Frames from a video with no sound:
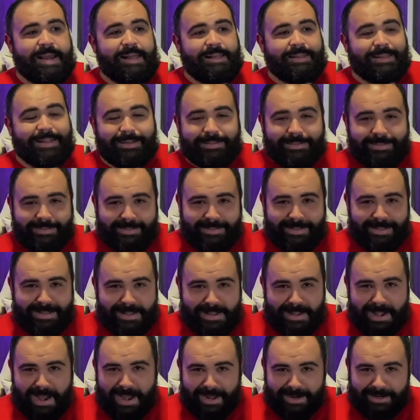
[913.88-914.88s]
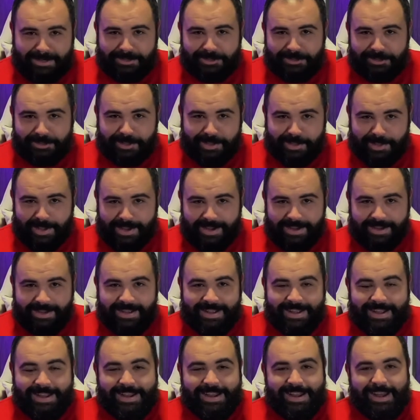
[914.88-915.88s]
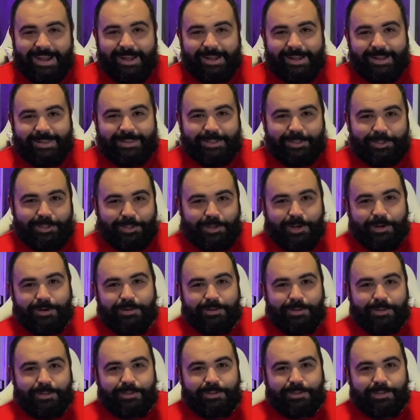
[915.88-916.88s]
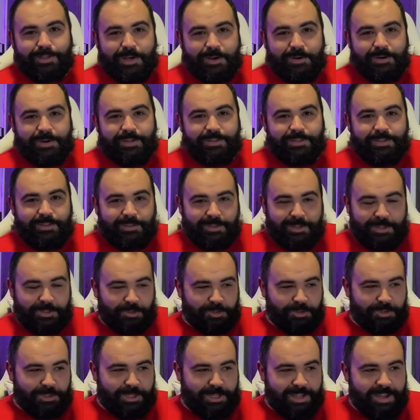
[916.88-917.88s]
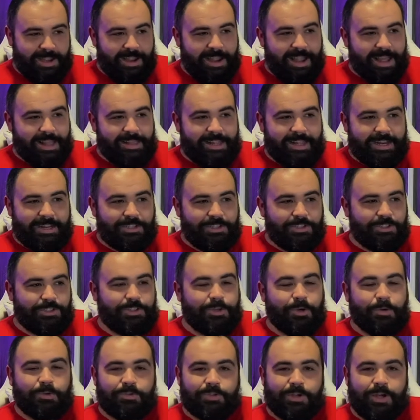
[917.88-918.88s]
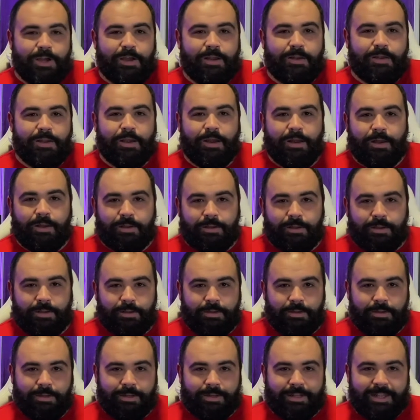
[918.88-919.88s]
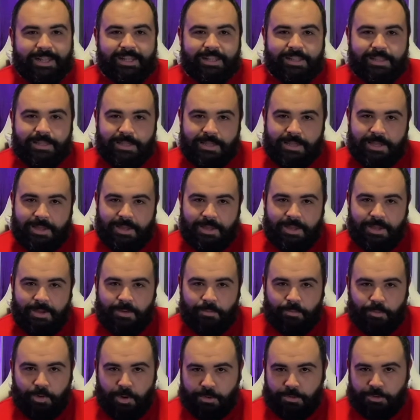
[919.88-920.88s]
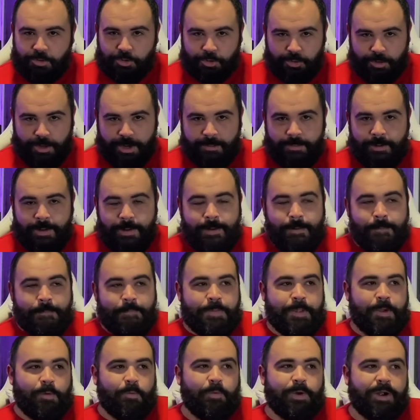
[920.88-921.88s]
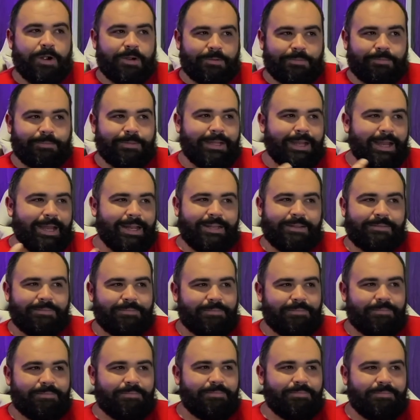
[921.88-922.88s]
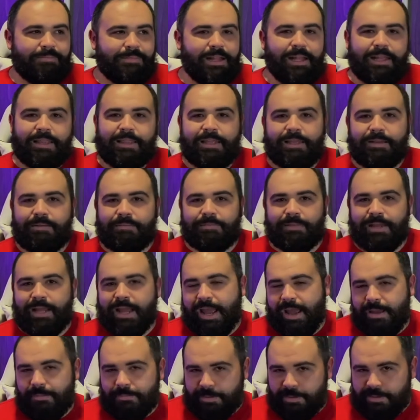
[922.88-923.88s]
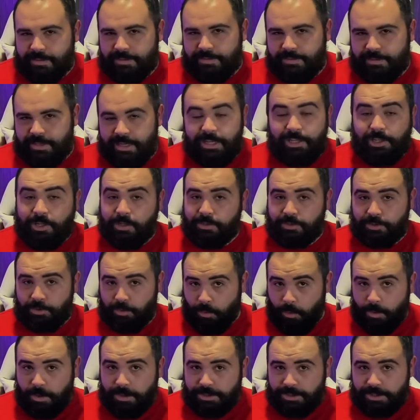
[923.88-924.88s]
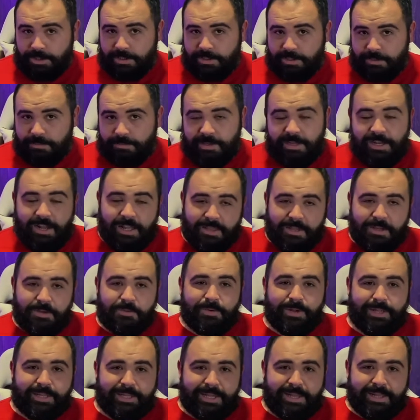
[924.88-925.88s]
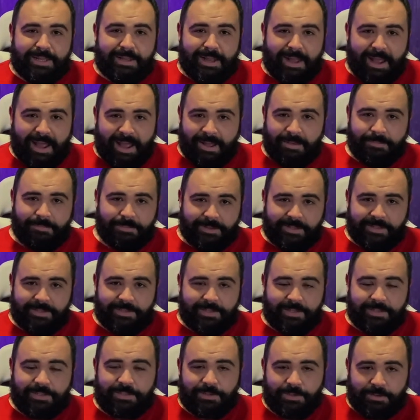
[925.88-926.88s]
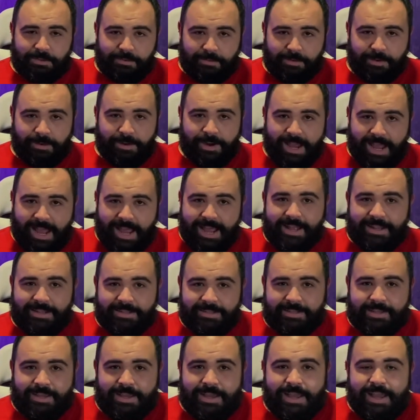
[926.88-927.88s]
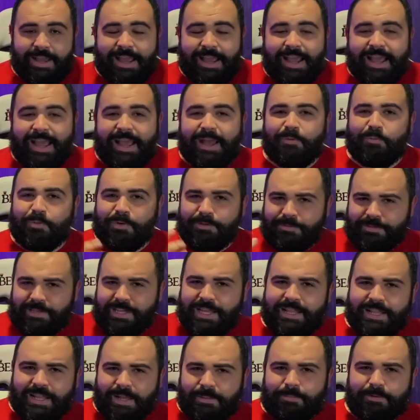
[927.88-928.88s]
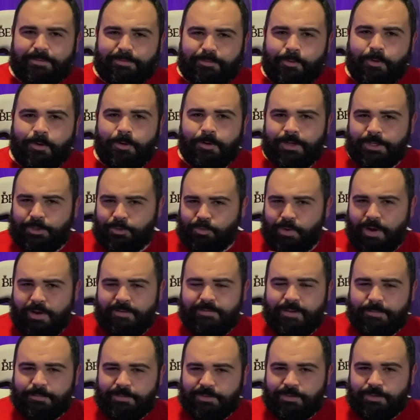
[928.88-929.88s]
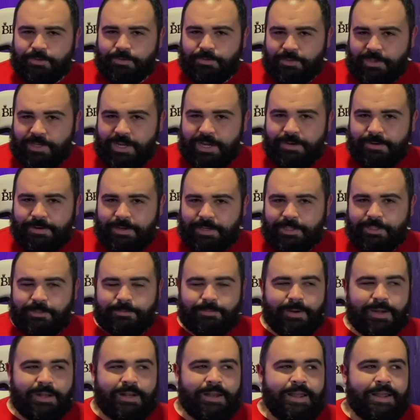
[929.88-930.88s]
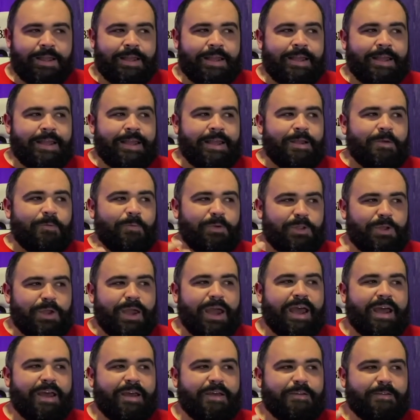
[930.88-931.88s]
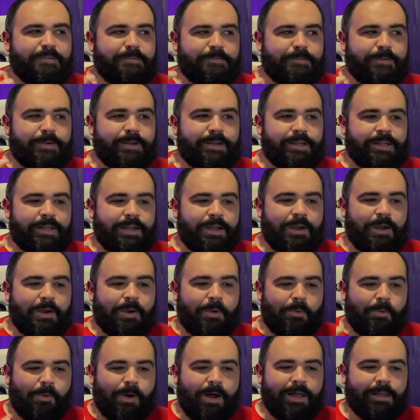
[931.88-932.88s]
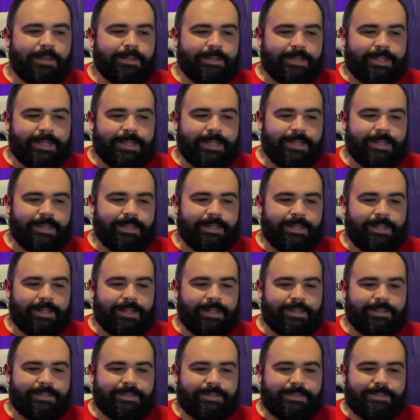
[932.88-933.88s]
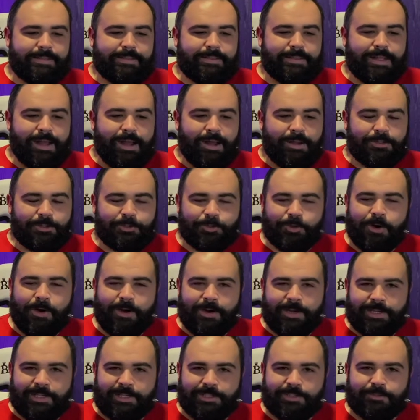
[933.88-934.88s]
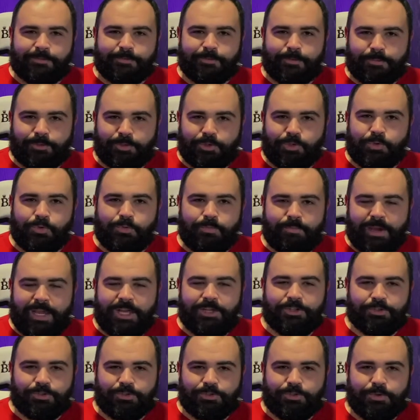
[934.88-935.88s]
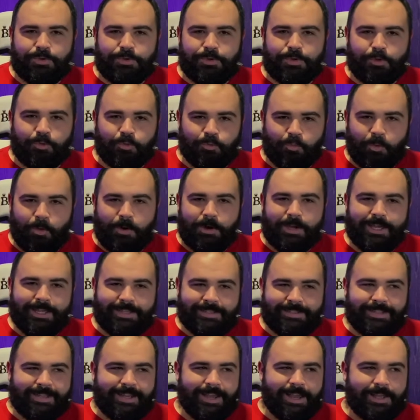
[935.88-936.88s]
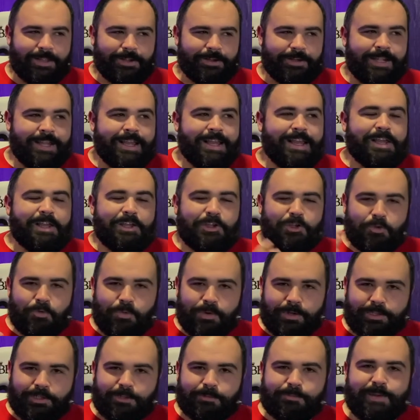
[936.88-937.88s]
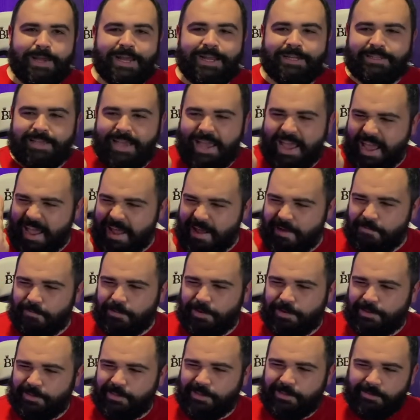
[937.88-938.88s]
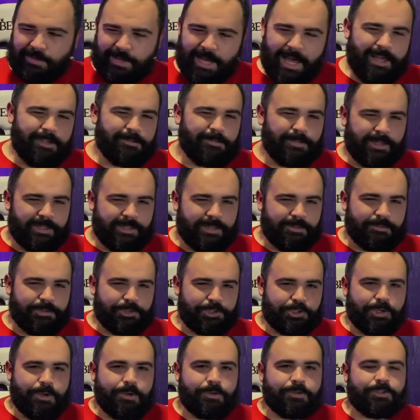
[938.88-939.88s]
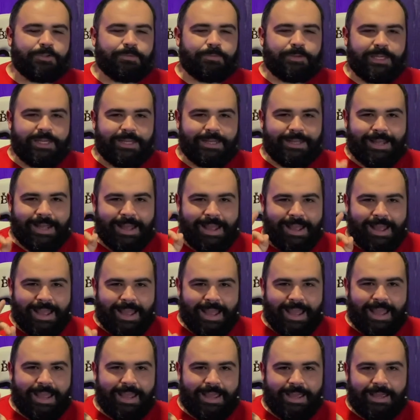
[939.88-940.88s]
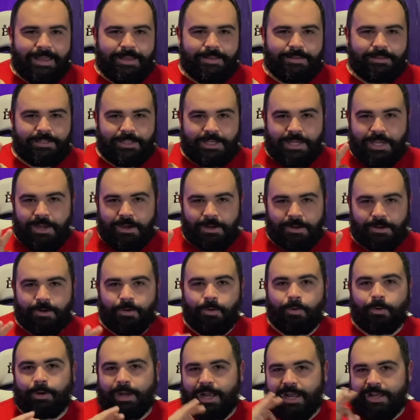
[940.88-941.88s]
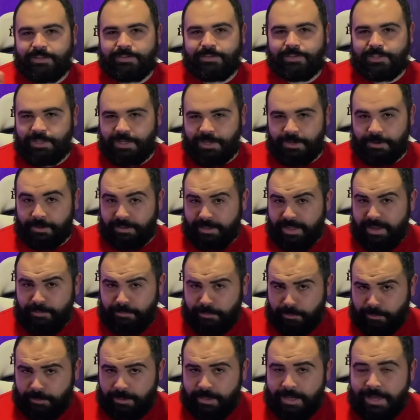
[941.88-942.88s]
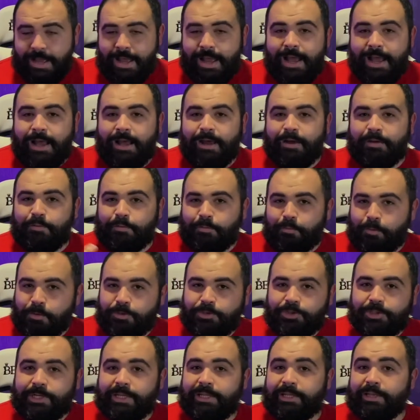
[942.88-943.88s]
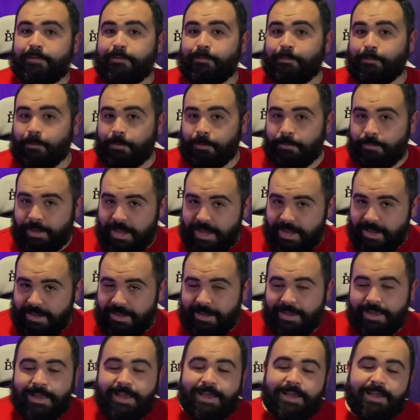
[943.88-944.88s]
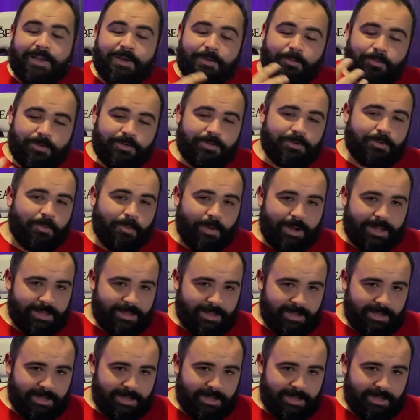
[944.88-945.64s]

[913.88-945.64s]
that's not a good thing. At the start of the series is interesting, and then it just goes on a lengthy road trip where kind of nothing happens. It looks gorgeous, but nothing really happens until the very end, and we've seen that before in 12-episode series. But when you have quality drawings from two major studios working together, you expect every single aspect of the show to be A tier or S tier level. Unfortunately for me, it wasn't quite